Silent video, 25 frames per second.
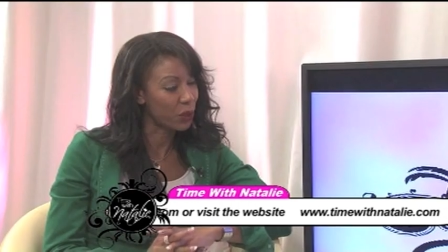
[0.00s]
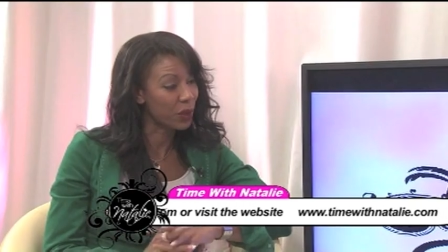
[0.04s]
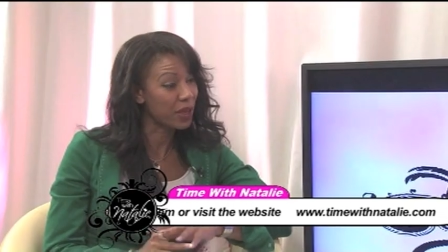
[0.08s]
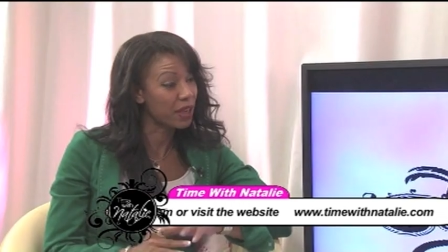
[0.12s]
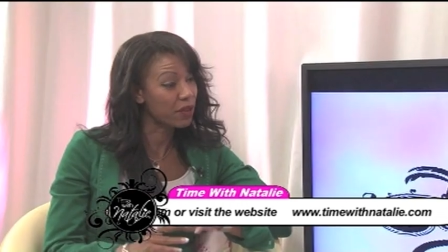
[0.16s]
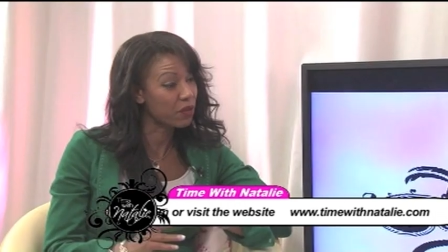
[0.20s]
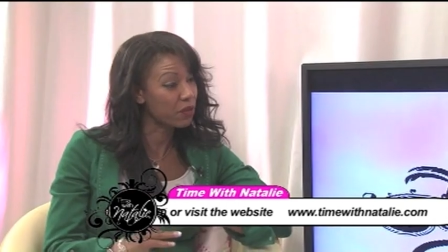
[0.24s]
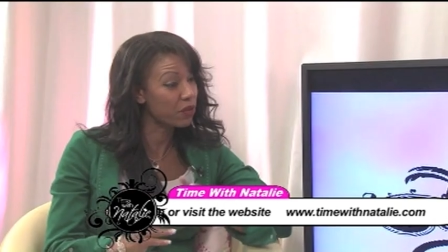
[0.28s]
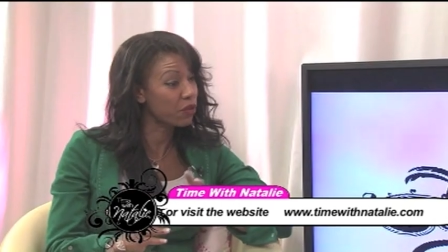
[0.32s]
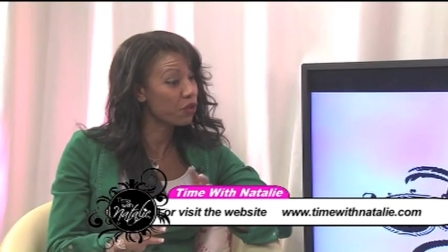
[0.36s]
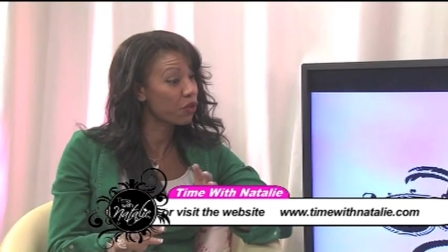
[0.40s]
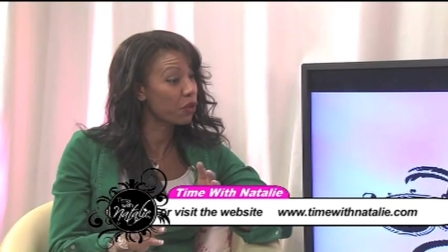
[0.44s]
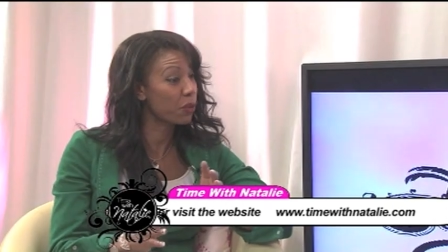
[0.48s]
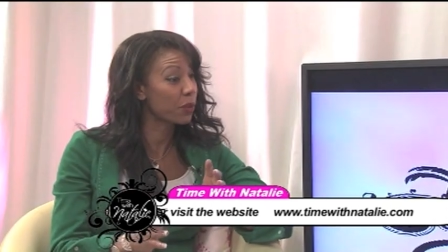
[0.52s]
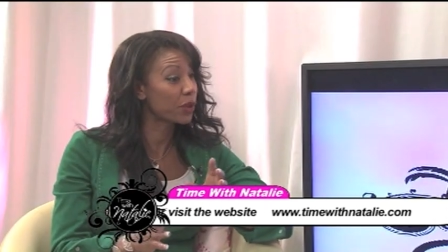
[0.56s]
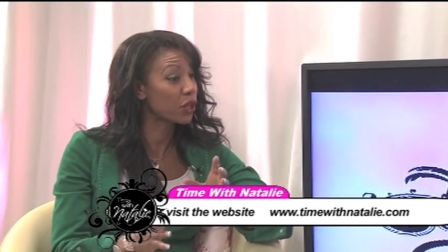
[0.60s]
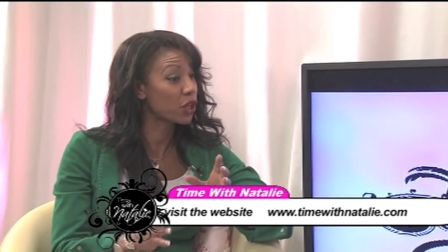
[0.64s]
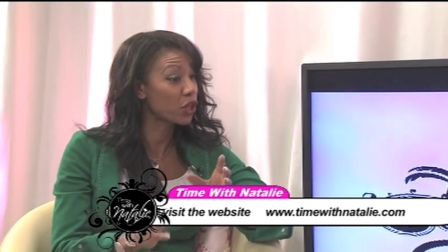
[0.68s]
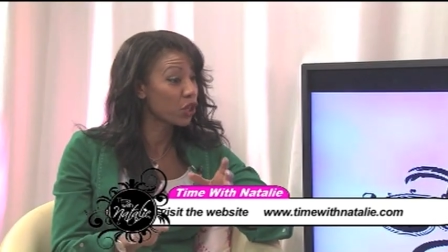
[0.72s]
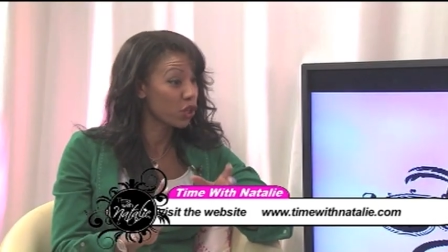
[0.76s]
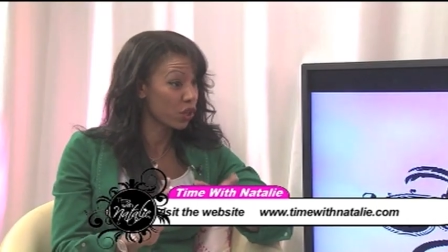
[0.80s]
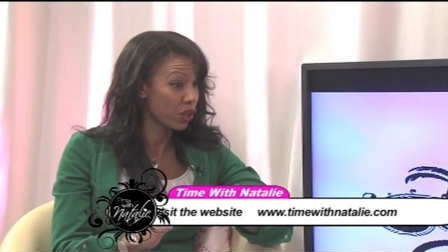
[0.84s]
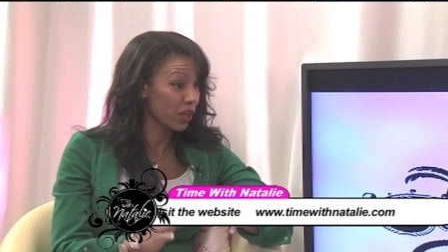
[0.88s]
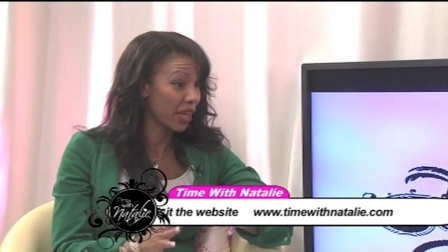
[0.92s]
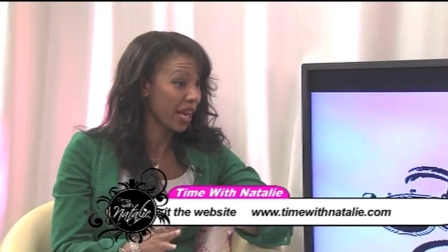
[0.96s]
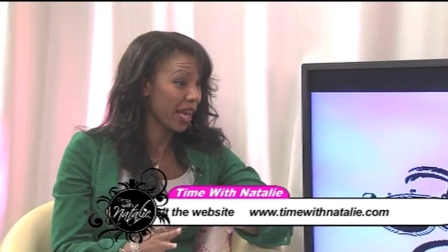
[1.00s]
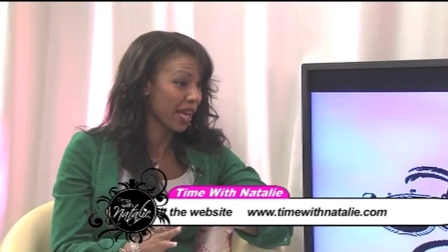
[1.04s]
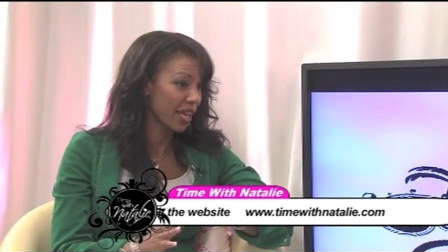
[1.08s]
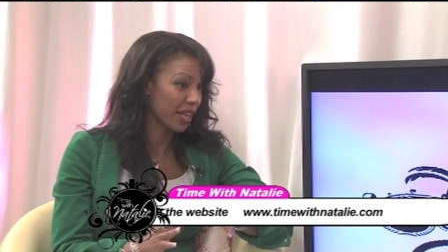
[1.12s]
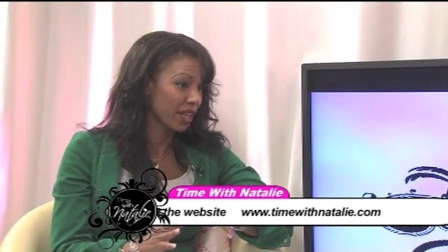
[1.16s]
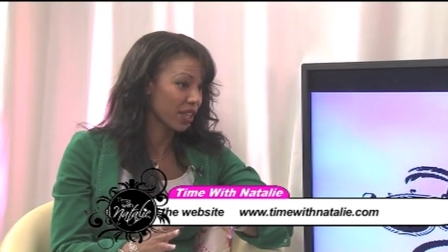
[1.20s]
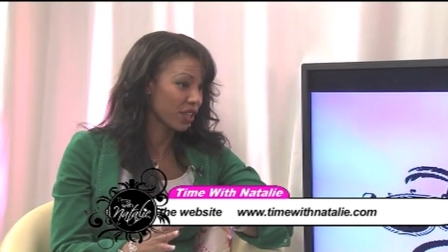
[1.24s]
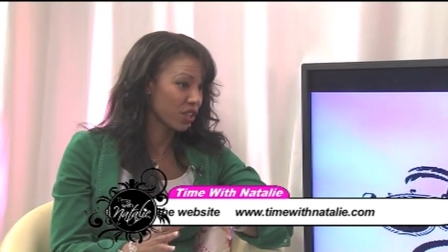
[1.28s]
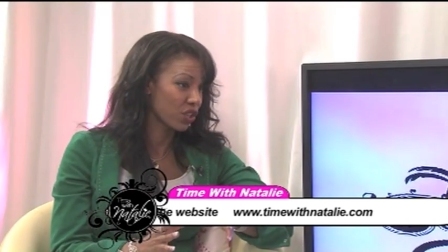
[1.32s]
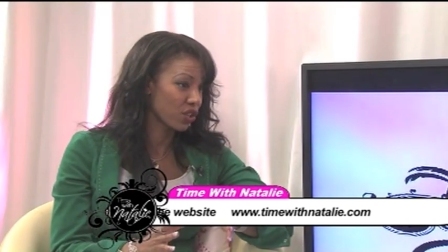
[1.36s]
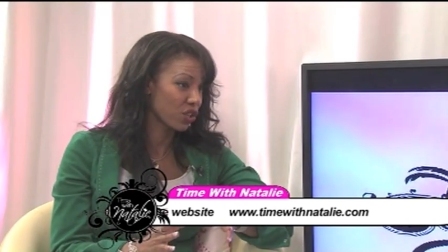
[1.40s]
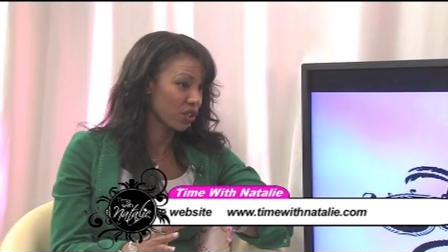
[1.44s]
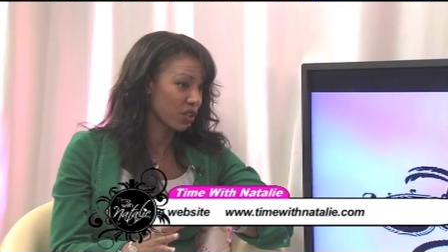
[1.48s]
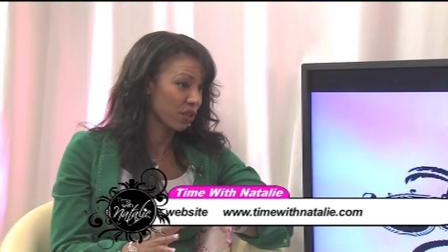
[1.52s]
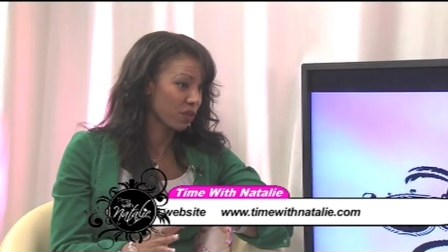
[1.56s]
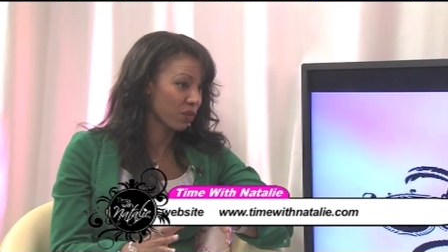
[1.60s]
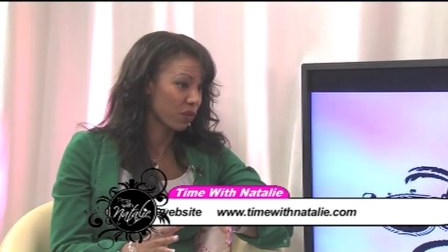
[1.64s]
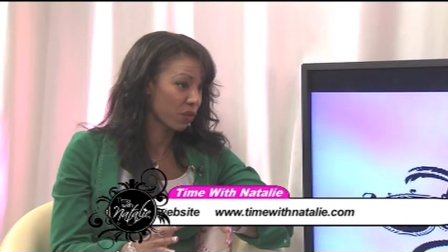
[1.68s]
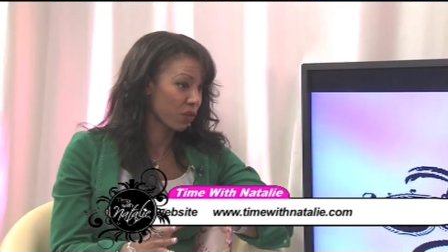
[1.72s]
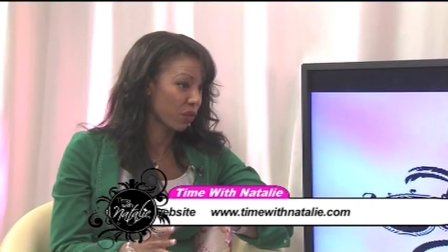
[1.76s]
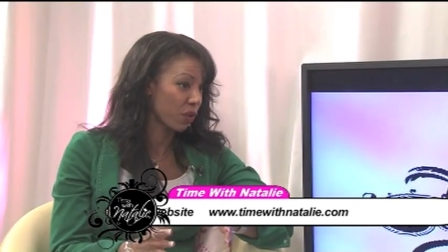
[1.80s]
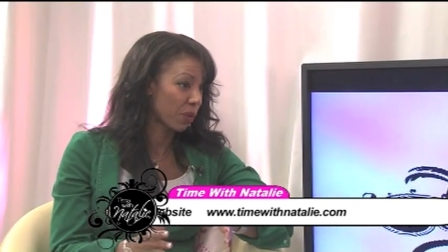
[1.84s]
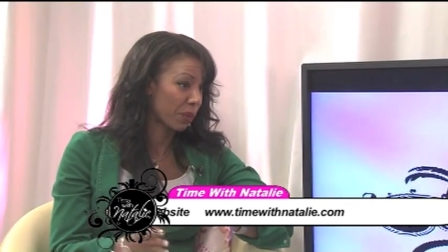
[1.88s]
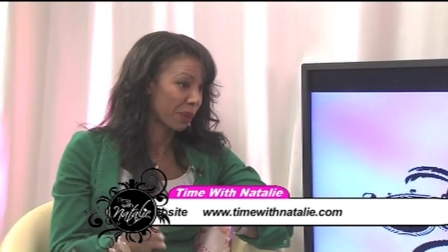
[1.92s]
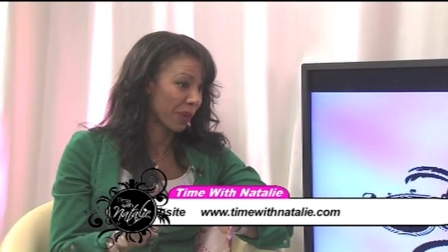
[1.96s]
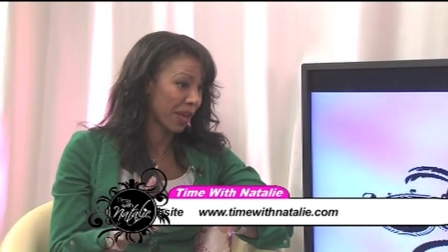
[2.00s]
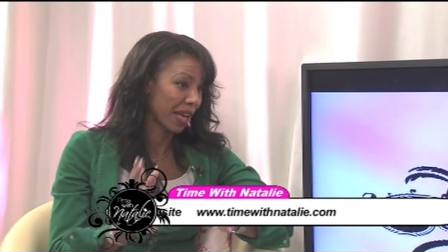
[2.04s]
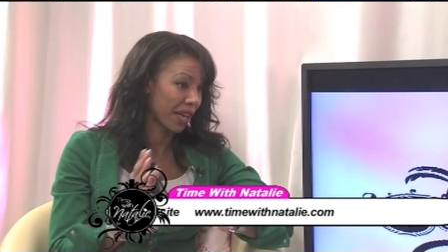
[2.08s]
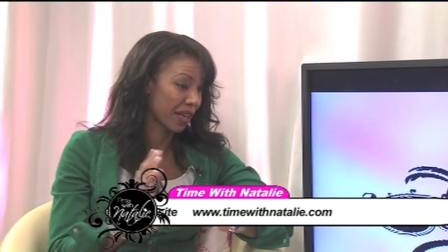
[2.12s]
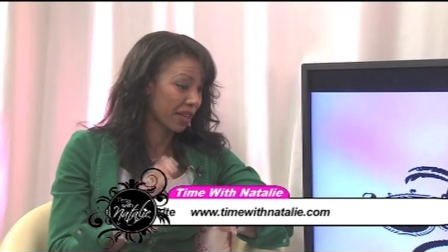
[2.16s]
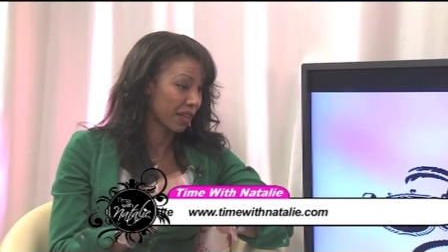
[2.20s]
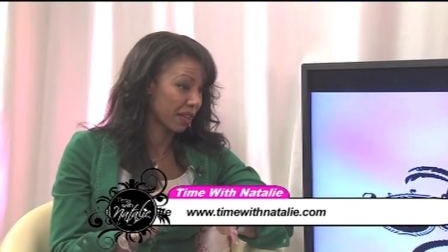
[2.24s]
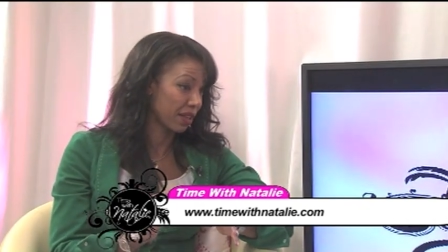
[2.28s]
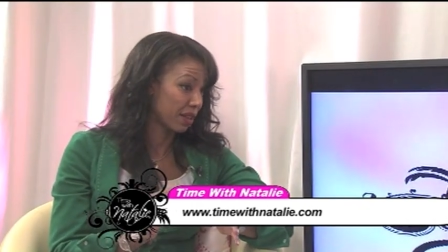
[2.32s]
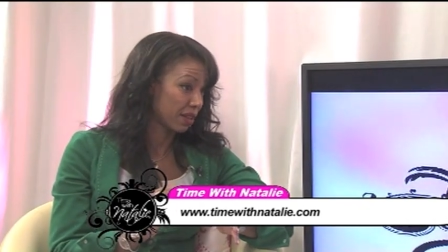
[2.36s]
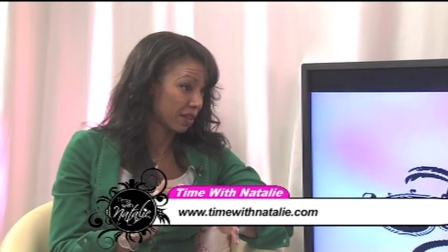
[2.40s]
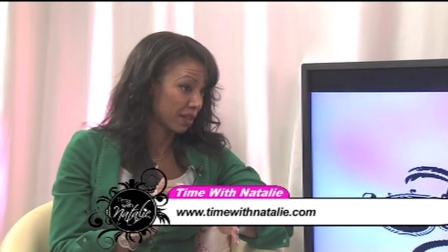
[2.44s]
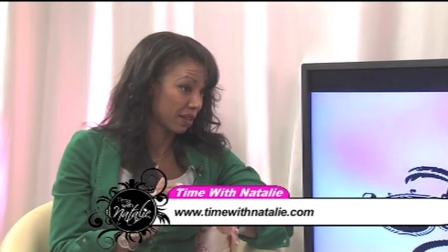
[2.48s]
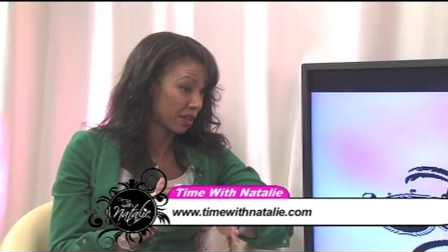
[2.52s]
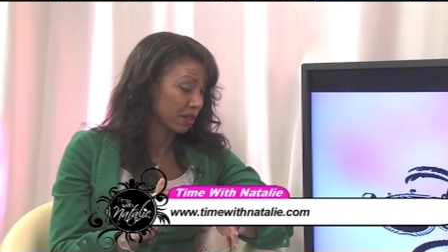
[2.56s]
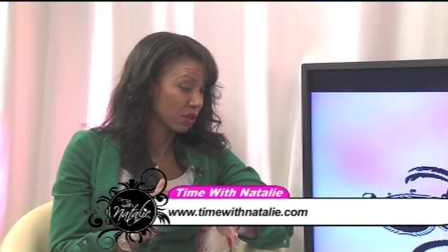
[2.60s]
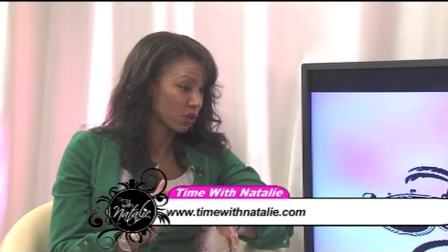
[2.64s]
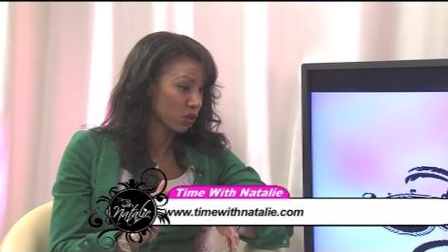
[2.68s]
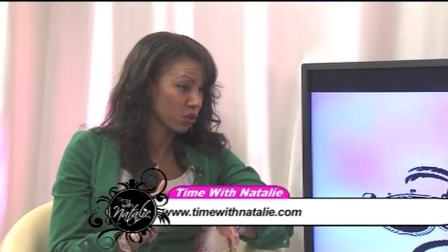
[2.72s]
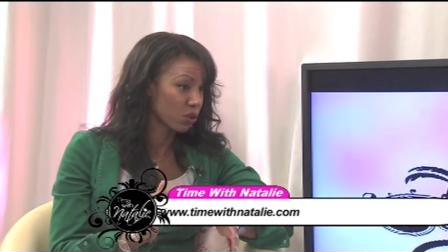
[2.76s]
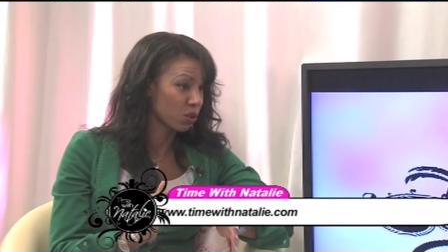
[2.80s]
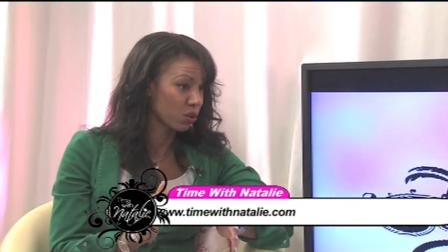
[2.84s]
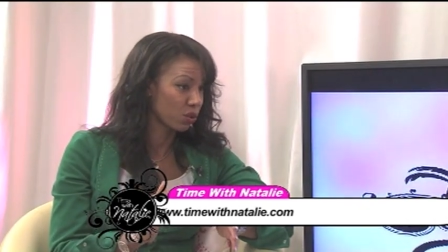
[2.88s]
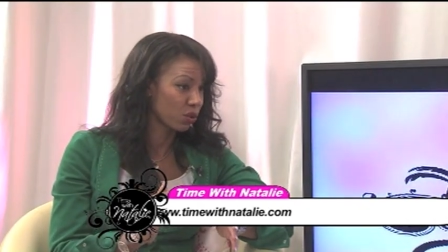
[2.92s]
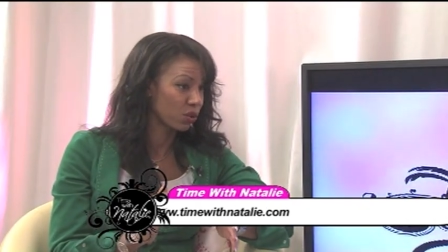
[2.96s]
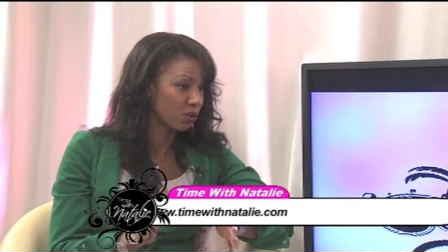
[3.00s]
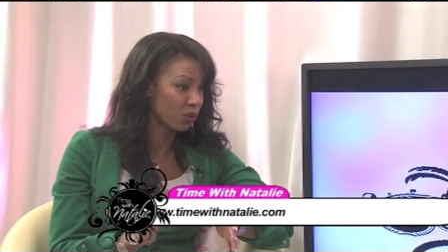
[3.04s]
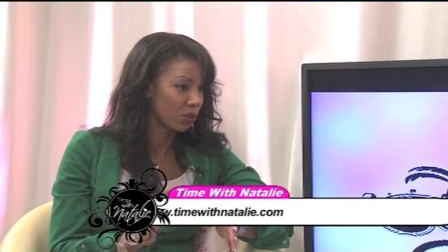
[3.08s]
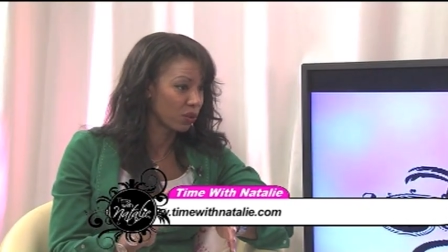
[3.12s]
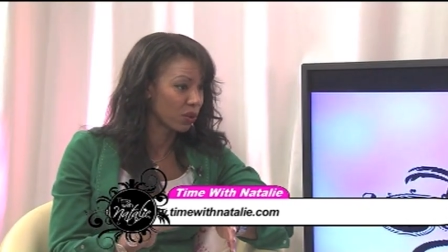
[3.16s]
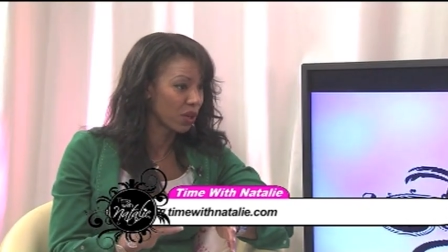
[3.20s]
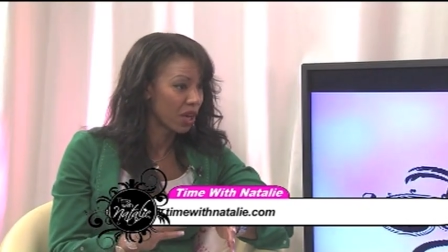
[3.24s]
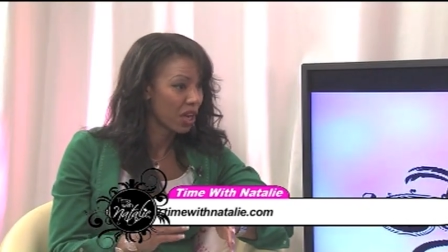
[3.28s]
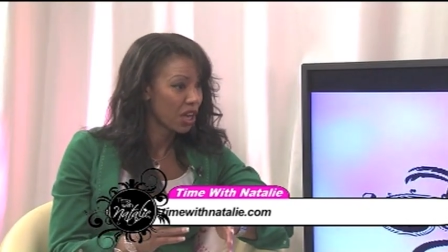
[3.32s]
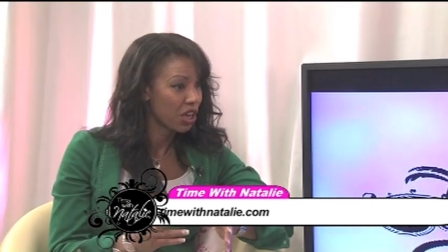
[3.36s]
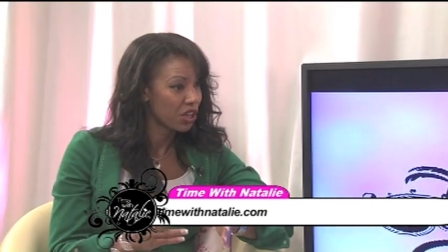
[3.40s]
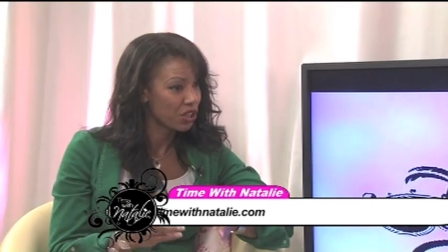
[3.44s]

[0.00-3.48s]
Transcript: even from a young age, even from back at school,